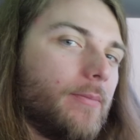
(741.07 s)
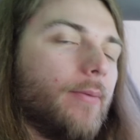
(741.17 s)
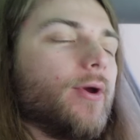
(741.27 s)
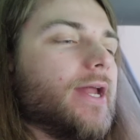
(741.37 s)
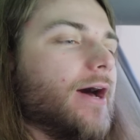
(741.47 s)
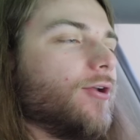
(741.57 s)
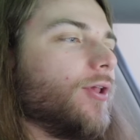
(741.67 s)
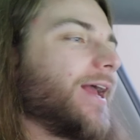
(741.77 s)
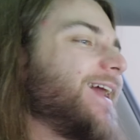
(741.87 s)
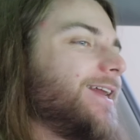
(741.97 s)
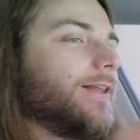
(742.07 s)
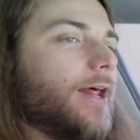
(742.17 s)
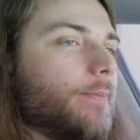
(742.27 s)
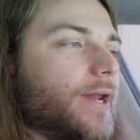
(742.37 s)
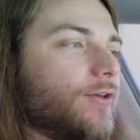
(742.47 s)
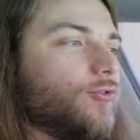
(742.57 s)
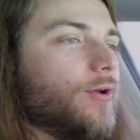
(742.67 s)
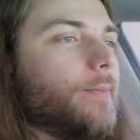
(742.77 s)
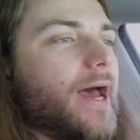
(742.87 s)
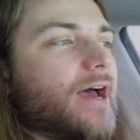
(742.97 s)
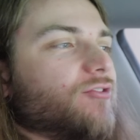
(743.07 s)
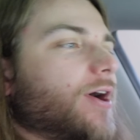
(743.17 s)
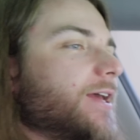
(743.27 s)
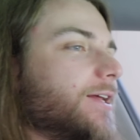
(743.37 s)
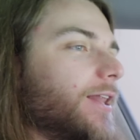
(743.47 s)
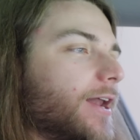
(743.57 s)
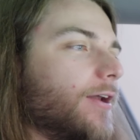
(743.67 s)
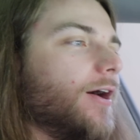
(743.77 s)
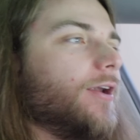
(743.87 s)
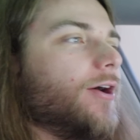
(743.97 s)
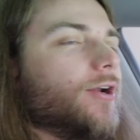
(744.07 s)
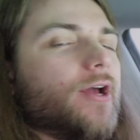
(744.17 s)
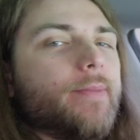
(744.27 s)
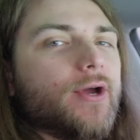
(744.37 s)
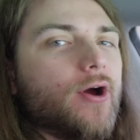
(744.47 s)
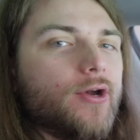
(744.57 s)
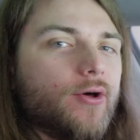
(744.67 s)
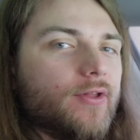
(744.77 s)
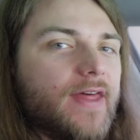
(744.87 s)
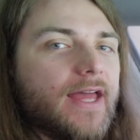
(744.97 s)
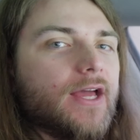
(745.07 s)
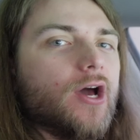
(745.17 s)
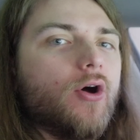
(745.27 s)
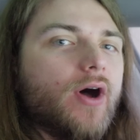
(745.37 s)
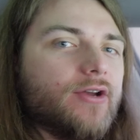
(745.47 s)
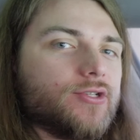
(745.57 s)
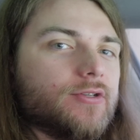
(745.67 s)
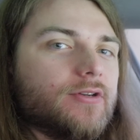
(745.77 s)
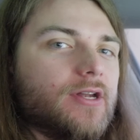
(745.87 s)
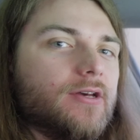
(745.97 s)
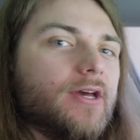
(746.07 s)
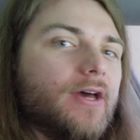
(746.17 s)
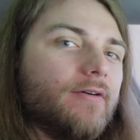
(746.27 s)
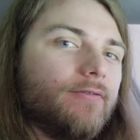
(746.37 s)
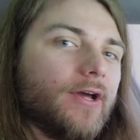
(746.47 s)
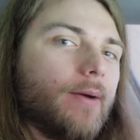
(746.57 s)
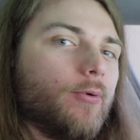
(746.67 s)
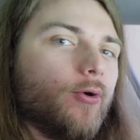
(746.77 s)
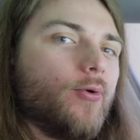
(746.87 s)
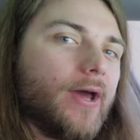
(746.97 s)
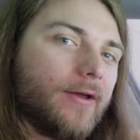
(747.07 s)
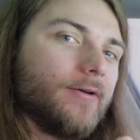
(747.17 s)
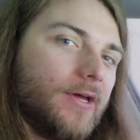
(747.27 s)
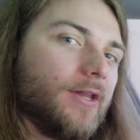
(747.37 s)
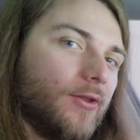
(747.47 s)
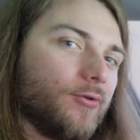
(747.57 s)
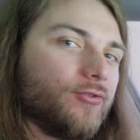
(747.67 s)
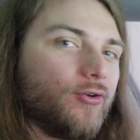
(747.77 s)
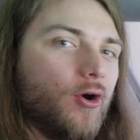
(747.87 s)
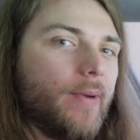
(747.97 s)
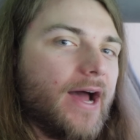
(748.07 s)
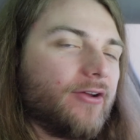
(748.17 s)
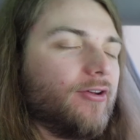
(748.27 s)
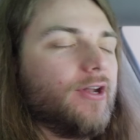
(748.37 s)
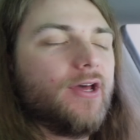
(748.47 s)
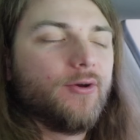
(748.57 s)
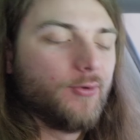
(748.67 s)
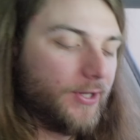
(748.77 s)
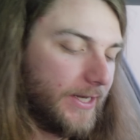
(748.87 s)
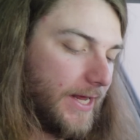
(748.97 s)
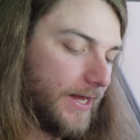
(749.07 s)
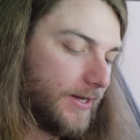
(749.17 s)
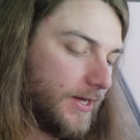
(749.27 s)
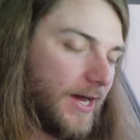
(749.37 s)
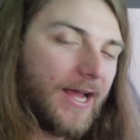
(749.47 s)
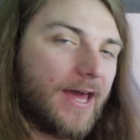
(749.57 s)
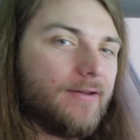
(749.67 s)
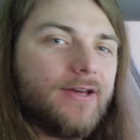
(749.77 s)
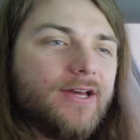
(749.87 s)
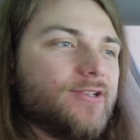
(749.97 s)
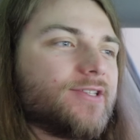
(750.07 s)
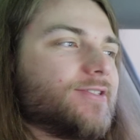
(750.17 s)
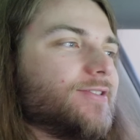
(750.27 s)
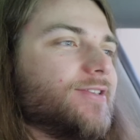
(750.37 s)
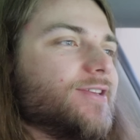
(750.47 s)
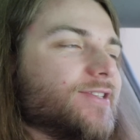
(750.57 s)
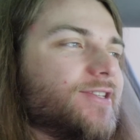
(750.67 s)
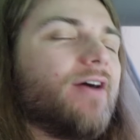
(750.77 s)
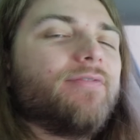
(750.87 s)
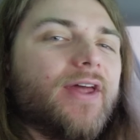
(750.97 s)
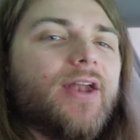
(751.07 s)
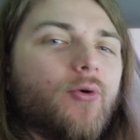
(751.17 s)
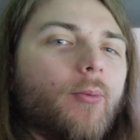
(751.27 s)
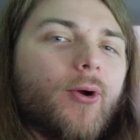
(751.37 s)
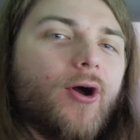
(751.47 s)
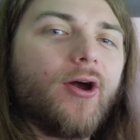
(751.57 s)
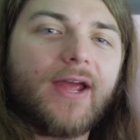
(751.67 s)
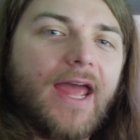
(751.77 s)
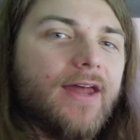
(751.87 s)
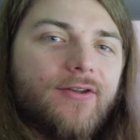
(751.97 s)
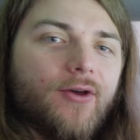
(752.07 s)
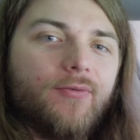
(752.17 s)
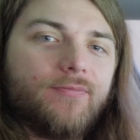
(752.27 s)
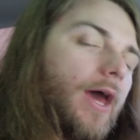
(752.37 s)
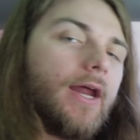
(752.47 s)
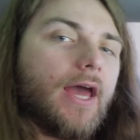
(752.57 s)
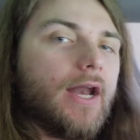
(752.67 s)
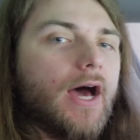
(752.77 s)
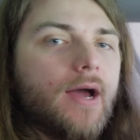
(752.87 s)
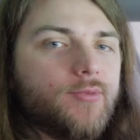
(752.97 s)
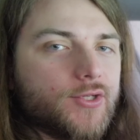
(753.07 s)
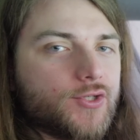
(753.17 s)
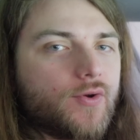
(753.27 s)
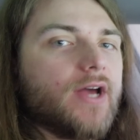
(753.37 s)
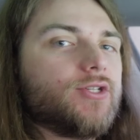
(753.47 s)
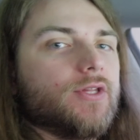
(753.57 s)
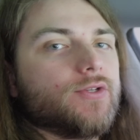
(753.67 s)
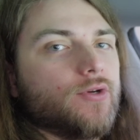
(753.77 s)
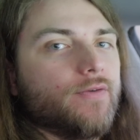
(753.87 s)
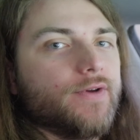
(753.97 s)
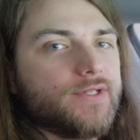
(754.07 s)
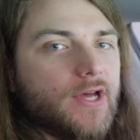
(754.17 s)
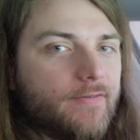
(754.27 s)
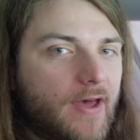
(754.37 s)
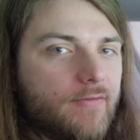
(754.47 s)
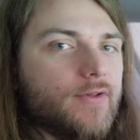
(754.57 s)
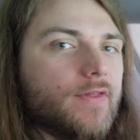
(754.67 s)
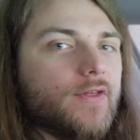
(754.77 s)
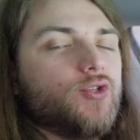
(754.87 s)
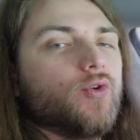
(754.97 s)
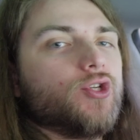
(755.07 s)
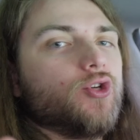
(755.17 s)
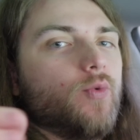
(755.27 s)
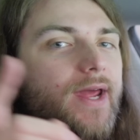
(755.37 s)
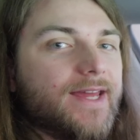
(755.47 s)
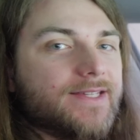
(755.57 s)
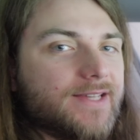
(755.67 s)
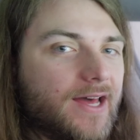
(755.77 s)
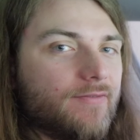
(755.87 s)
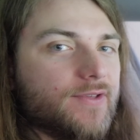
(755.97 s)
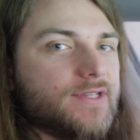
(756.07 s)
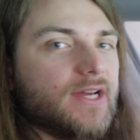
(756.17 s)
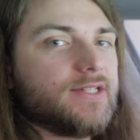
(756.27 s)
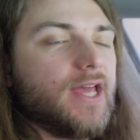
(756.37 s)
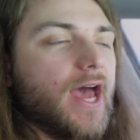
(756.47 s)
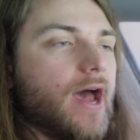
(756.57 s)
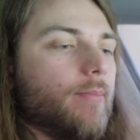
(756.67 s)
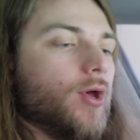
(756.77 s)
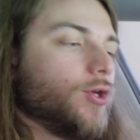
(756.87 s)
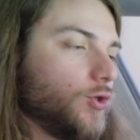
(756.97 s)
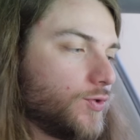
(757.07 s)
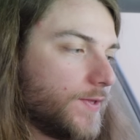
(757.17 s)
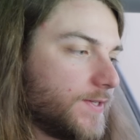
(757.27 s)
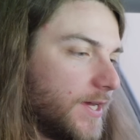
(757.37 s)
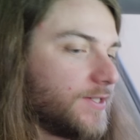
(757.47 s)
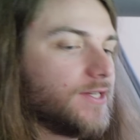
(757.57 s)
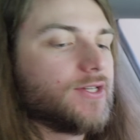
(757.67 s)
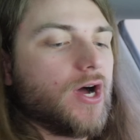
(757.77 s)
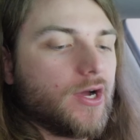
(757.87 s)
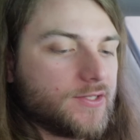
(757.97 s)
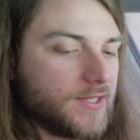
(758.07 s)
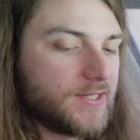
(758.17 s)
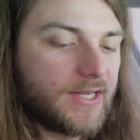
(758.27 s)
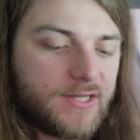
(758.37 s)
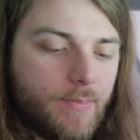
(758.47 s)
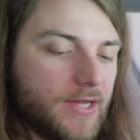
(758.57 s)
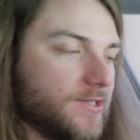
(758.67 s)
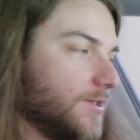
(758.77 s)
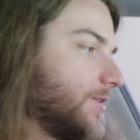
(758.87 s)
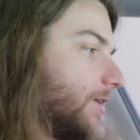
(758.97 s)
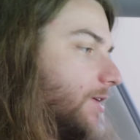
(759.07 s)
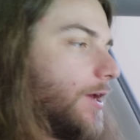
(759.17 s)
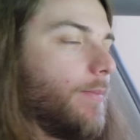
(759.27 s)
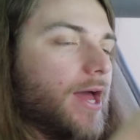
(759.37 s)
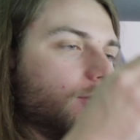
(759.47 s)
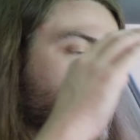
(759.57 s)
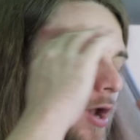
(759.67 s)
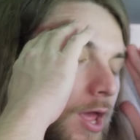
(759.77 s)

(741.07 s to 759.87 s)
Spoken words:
memory down. You're like, I need to let a pedestrian pass, or I need to let an oncoming car know that they can go. I just flick up real quick, little strobe action, really neat. Again, just stuff that a normal car can't do. And again, I'm just scratching the surface of everything that you can do inside of the Sexy app, using the Sexy stocks, the Sexy buttons, the Sexy commander.